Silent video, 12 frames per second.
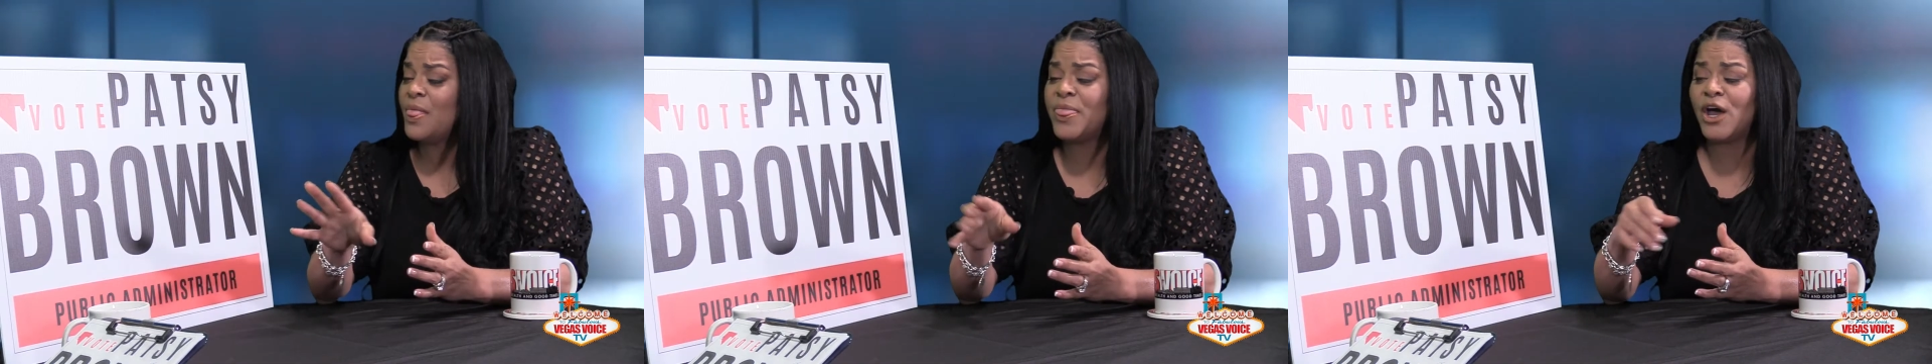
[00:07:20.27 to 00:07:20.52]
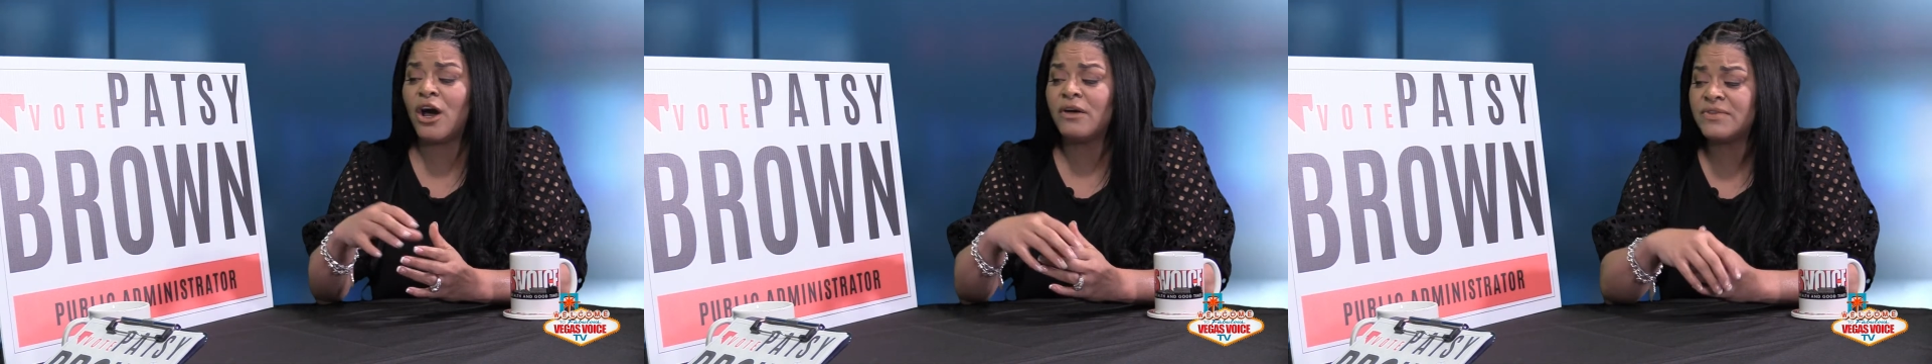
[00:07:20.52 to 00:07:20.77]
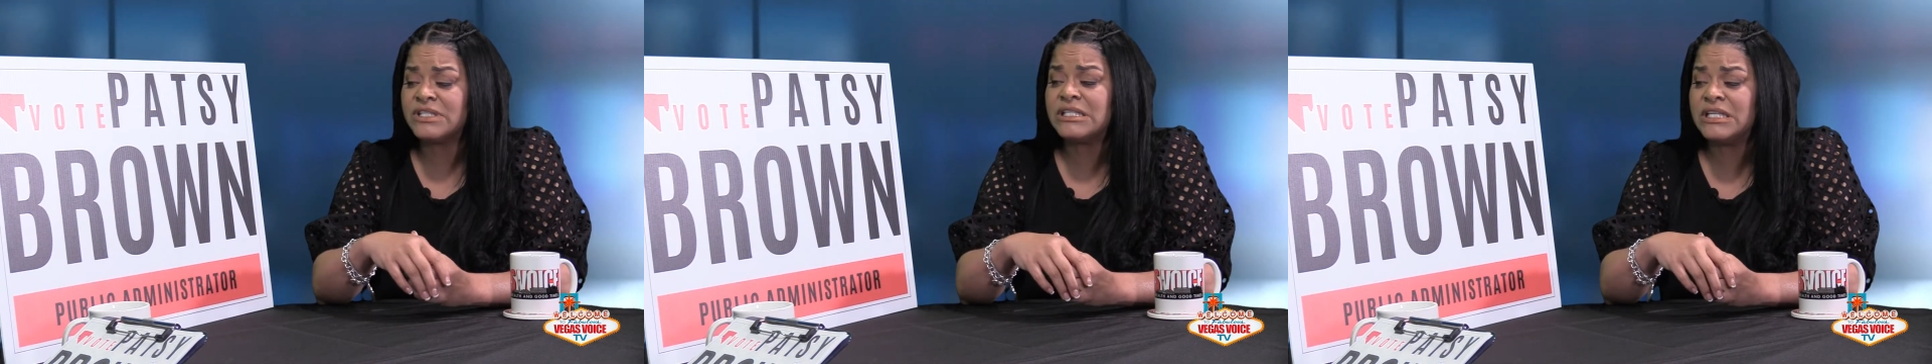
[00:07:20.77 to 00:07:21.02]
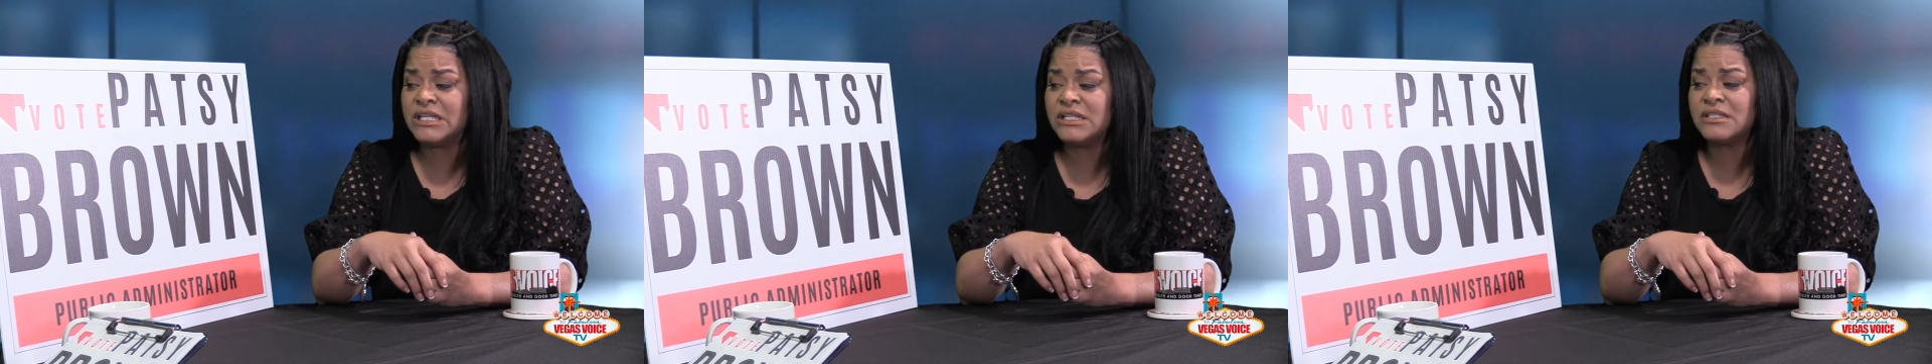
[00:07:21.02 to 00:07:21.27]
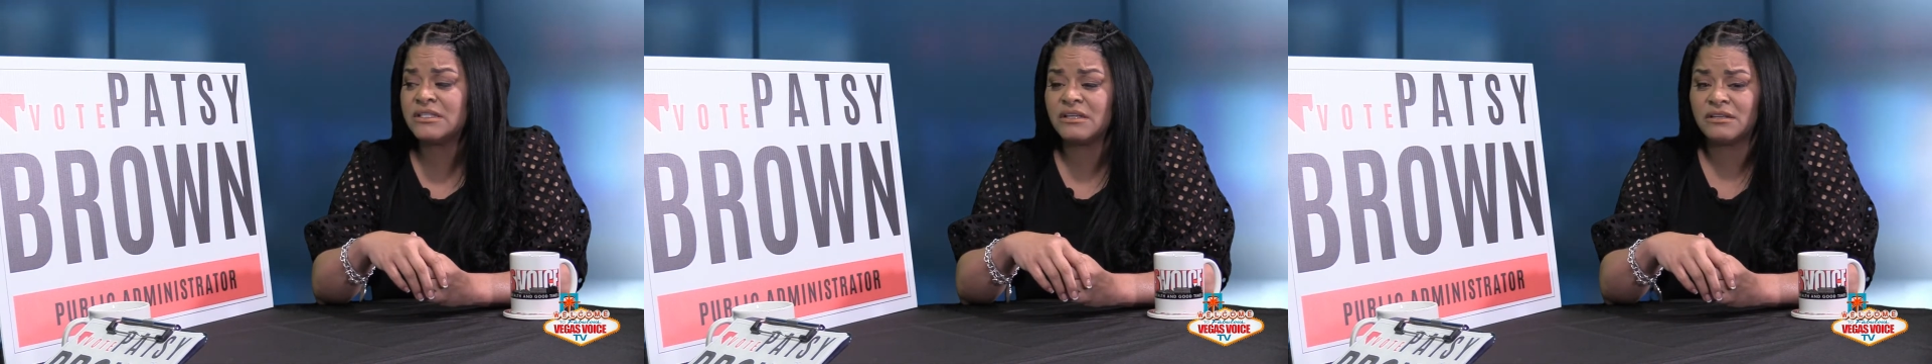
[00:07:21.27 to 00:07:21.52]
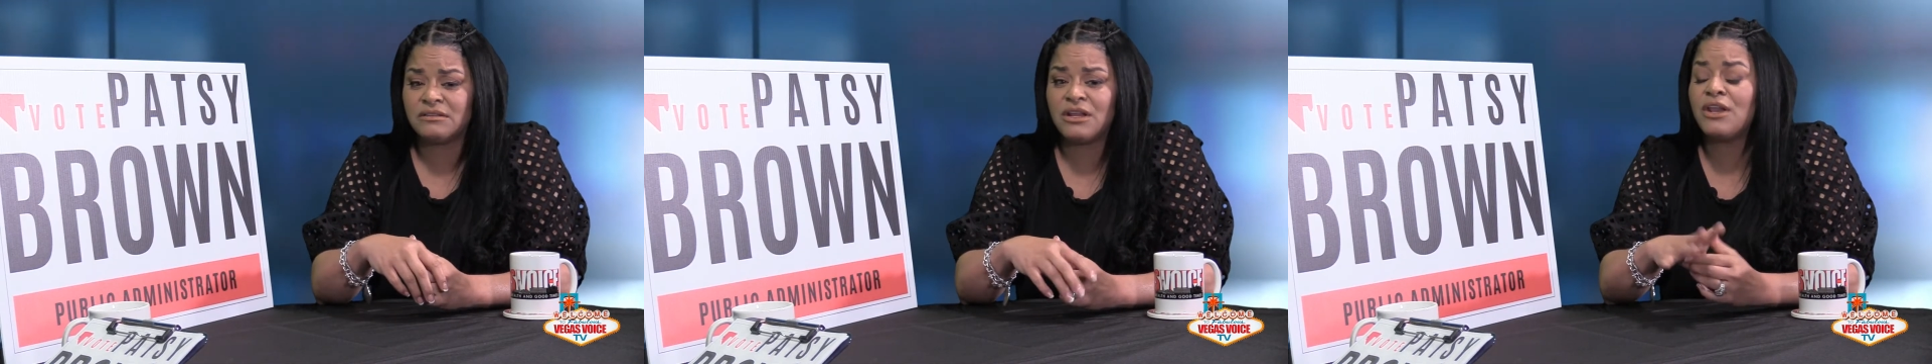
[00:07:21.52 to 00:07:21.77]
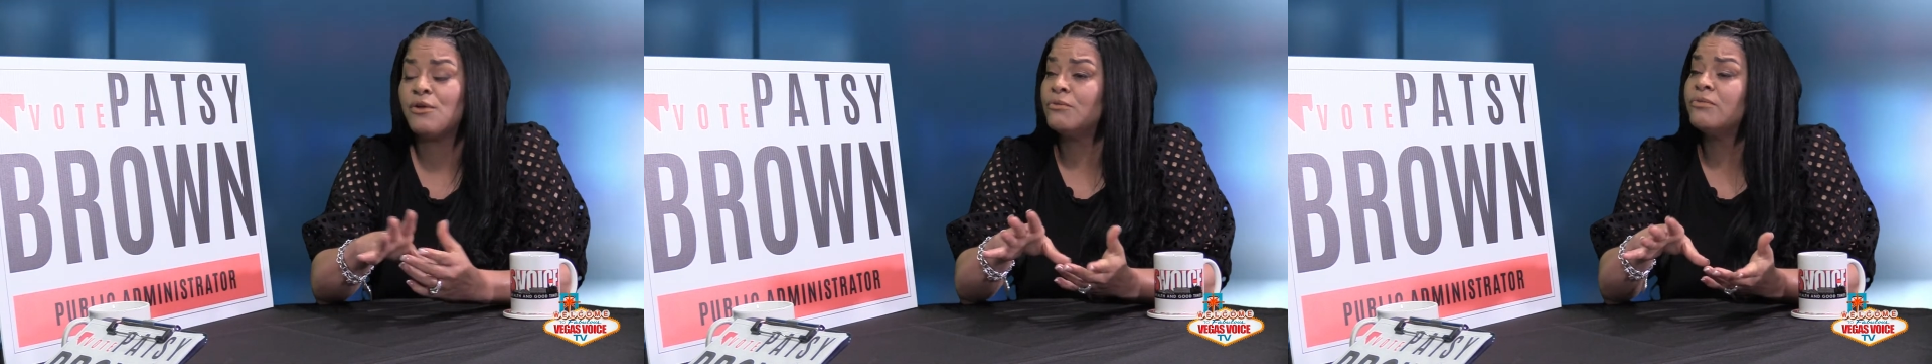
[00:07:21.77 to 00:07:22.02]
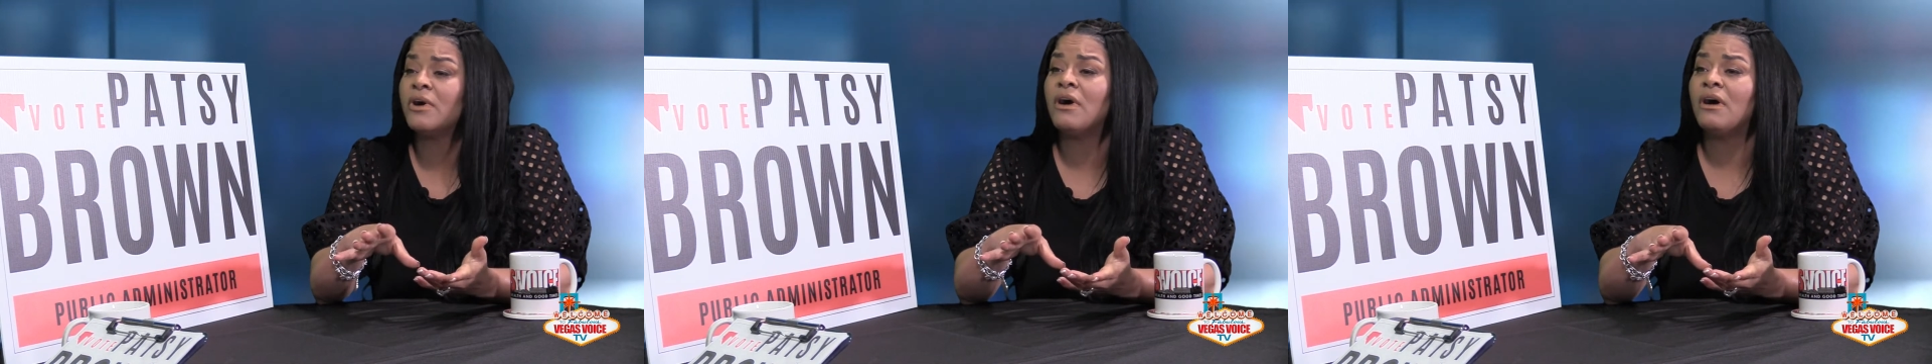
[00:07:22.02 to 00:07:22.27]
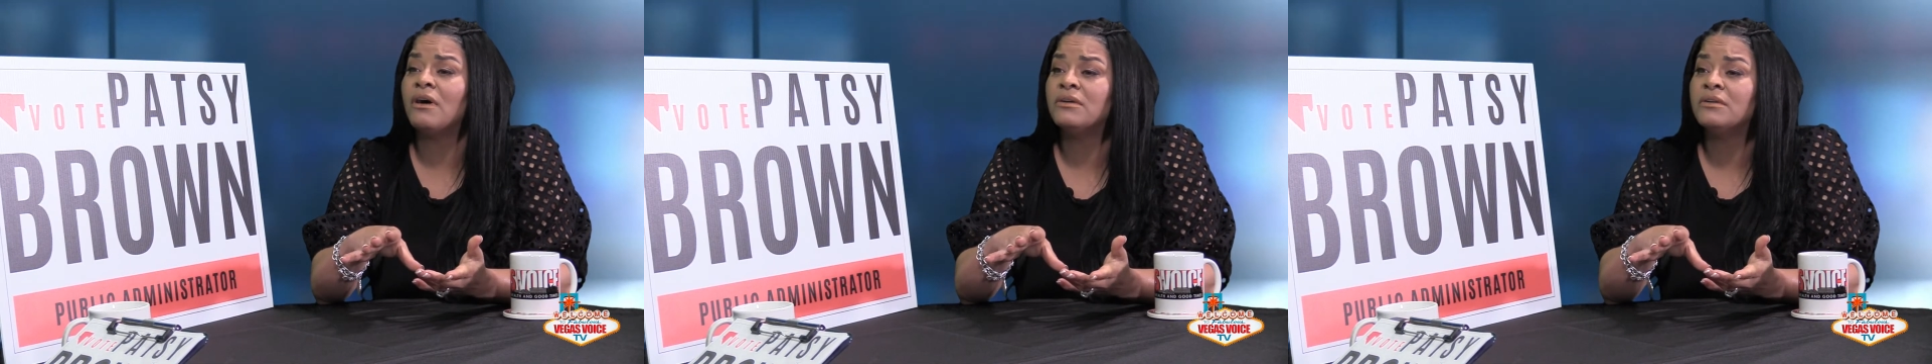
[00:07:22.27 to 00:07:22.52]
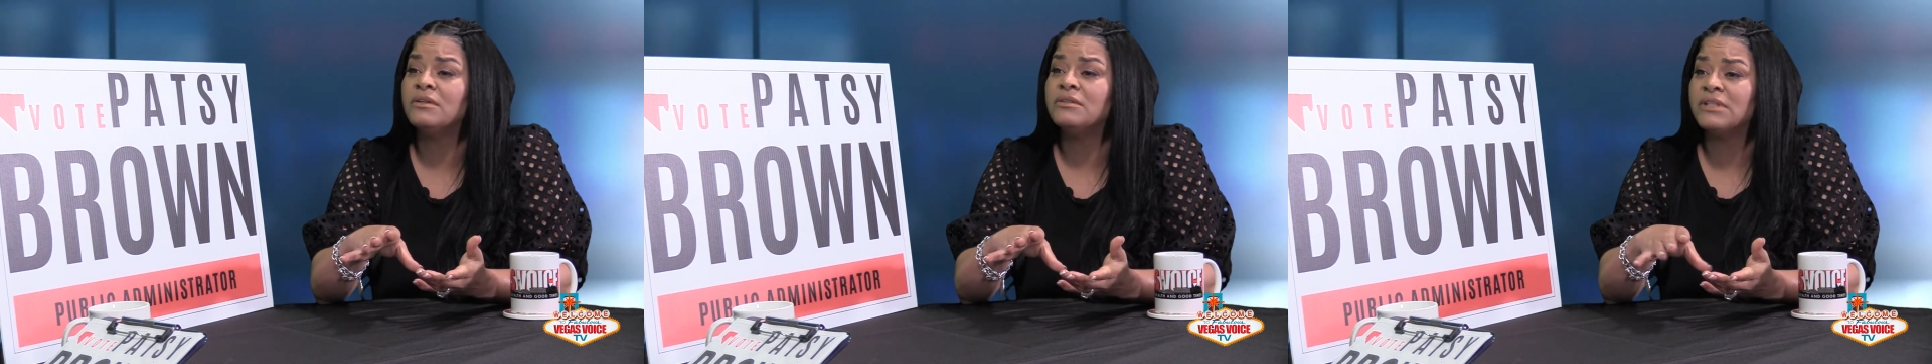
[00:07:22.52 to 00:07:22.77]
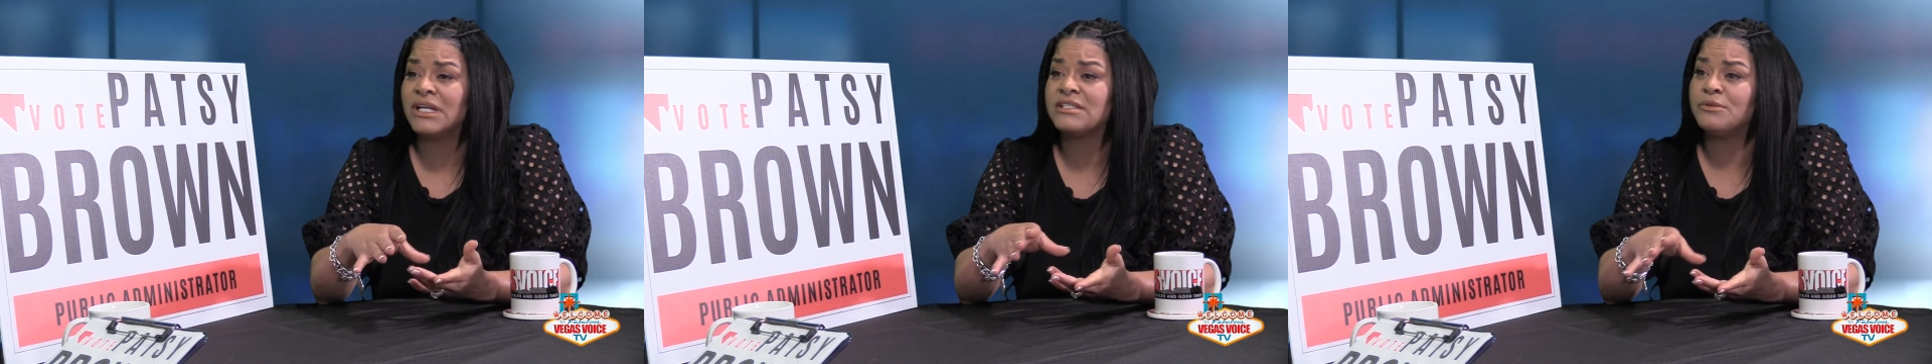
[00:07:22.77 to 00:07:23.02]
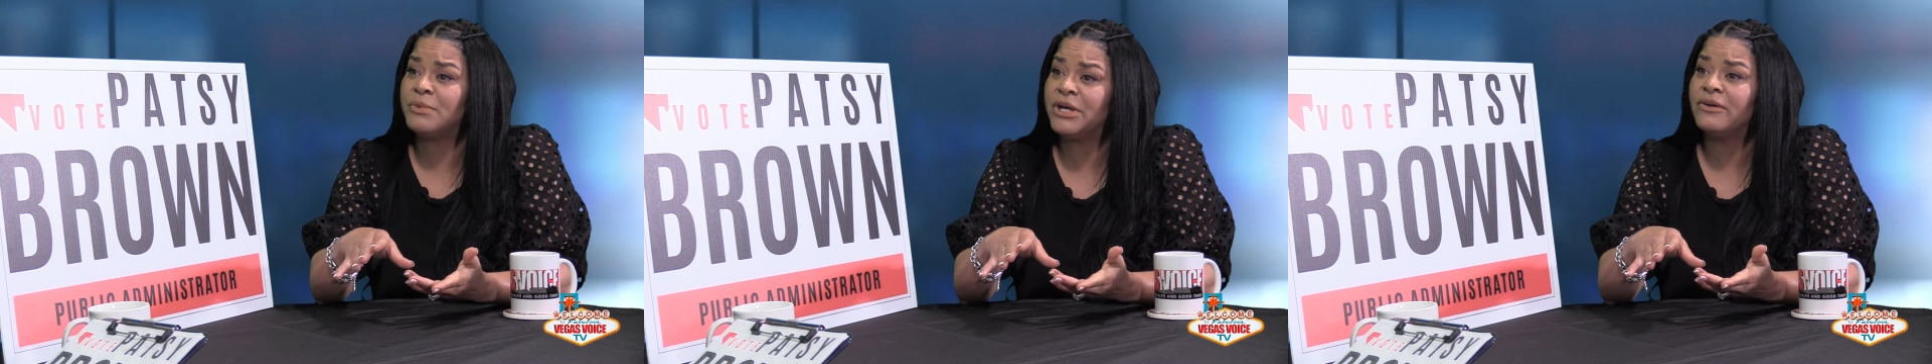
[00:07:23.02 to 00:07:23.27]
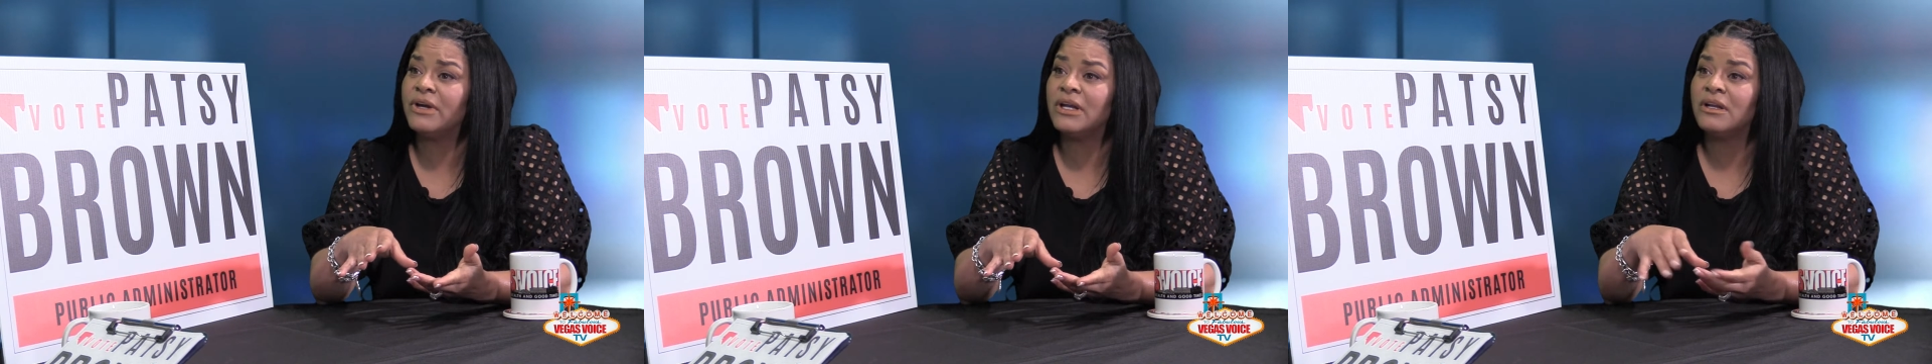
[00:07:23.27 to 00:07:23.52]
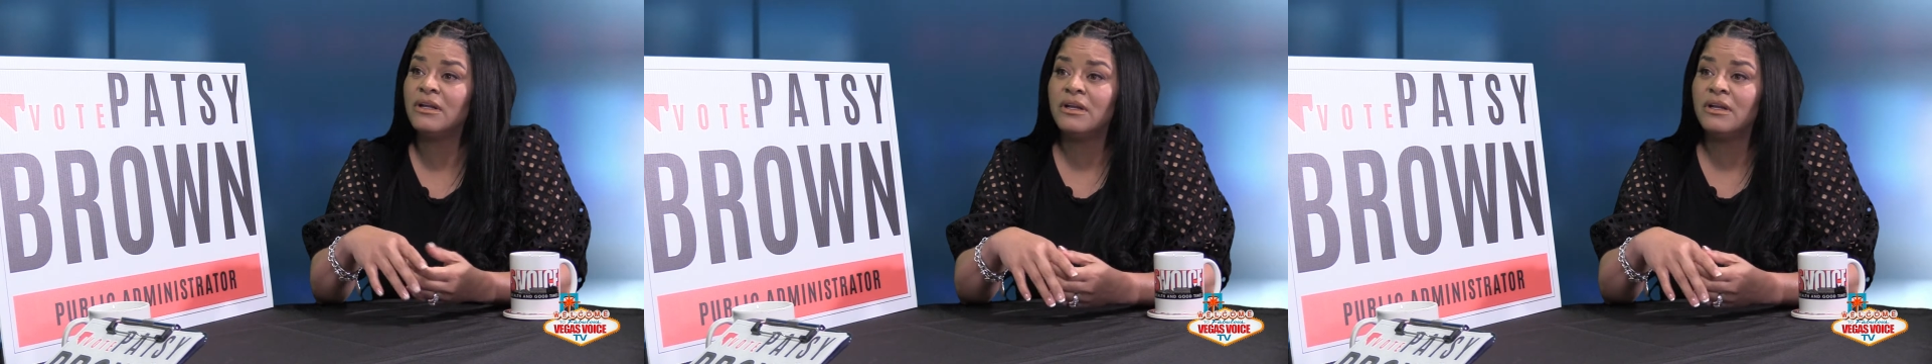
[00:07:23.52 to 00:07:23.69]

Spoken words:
The office needs an overhaul. That's apparent.